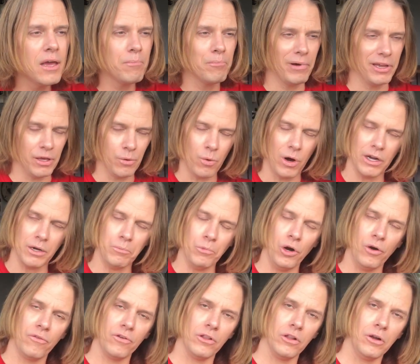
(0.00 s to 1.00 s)
but you want to
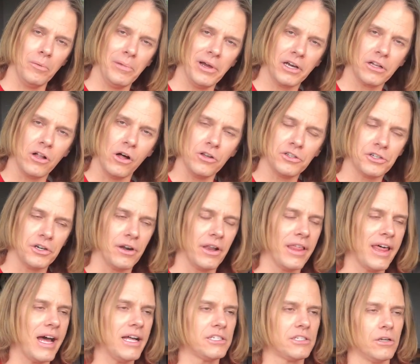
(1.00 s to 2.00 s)
move a little bit closer to
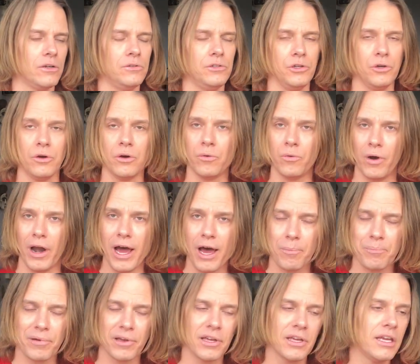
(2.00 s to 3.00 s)
that. So do a
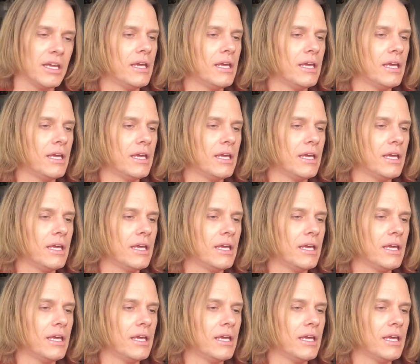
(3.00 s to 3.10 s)
rep,